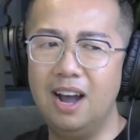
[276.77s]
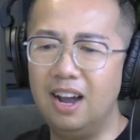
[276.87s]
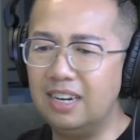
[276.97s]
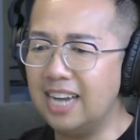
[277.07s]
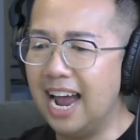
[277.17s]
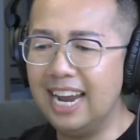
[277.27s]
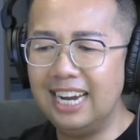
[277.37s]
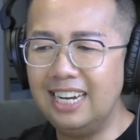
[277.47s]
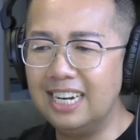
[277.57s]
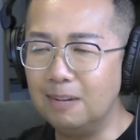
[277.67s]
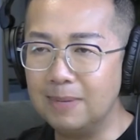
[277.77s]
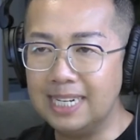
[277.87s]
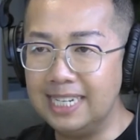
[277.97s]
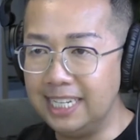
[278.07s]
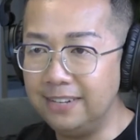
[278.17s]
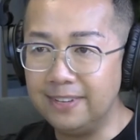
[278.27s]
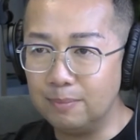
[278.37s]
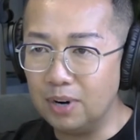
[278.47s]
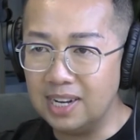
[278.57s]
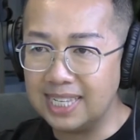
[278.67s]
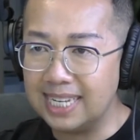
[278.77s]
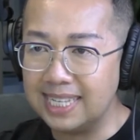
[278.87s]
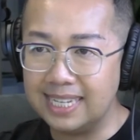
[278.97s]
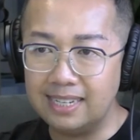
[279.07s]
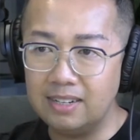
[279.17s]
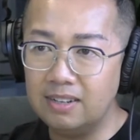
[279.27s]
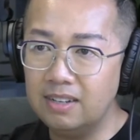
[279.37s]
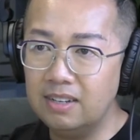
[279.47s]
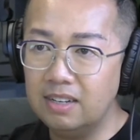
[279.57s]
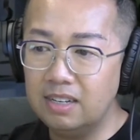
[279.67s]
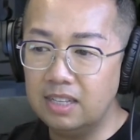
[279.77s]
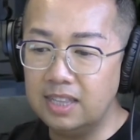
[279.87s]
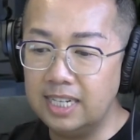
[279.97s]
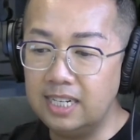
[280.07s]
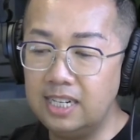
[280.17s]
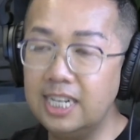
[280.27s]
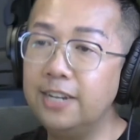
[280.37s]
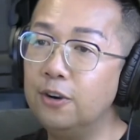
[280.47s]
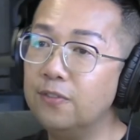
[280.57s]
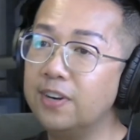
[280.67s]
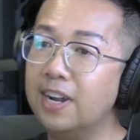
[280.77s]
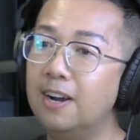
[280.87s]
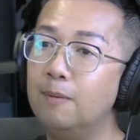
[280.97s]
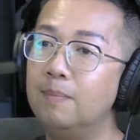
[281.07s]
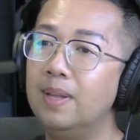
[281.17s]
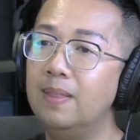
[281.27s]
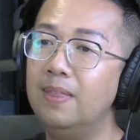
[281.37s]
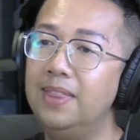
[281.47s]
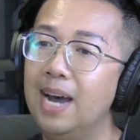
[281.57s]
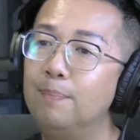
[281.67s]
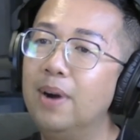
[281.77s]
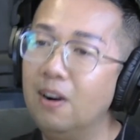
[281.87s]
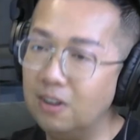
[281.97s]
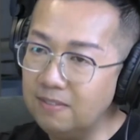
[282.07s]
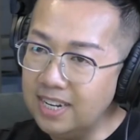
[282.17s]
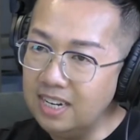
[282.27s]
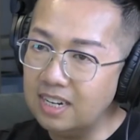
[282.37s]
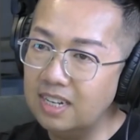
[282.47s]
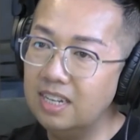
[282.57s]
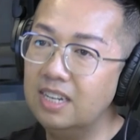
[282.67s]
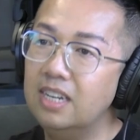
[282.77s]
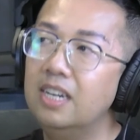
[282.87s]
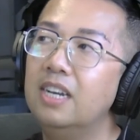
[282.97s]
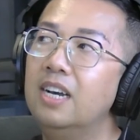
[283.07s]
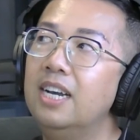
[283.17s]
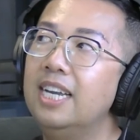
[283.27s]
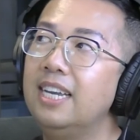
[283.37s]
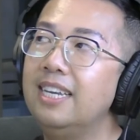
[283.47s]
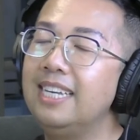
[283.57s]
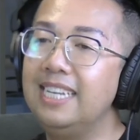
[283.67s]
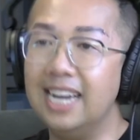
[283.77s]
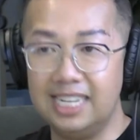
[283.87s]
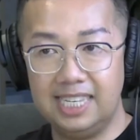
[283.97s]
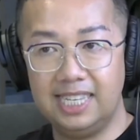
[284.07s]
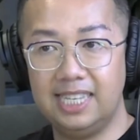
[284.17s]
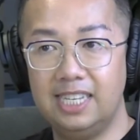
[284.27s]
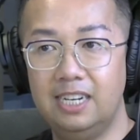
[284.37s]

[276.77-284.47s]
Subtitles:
Oh my God. I am continuing to process it. Did I overcome that part of it? Yes.